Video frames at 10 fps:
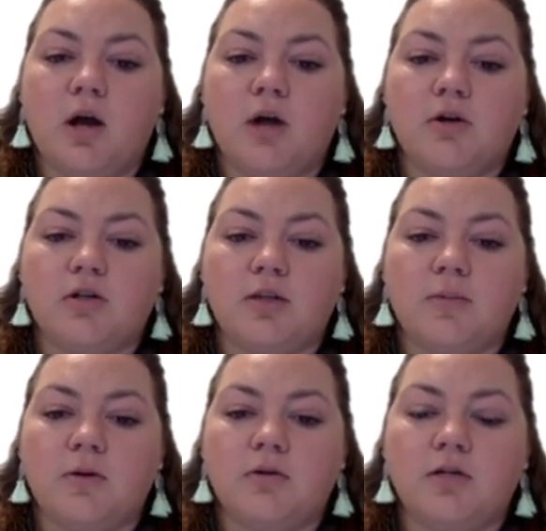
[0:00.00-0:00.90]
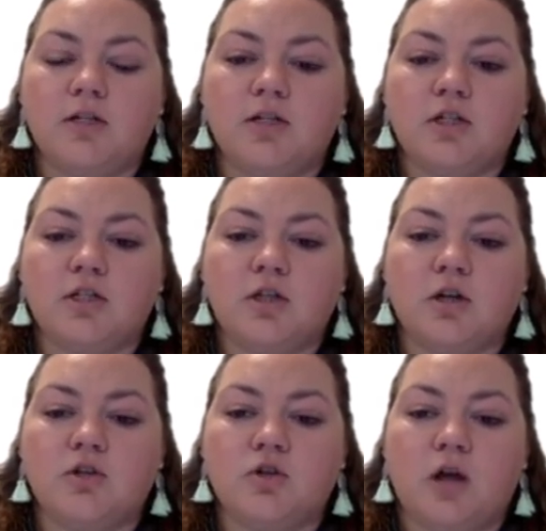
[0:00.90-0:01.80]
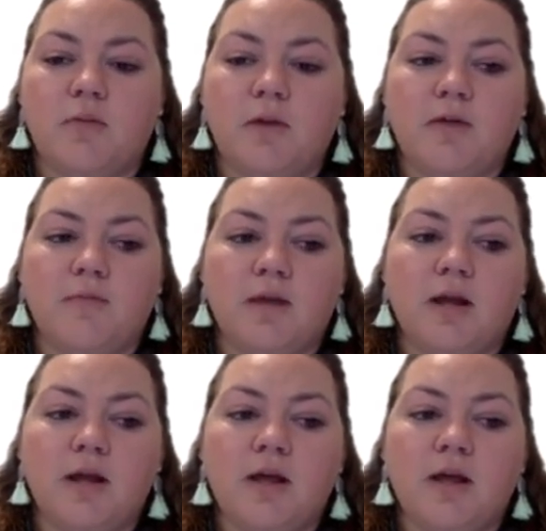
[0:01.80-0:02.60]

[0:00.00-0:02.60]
under typical conditions on dry pavement,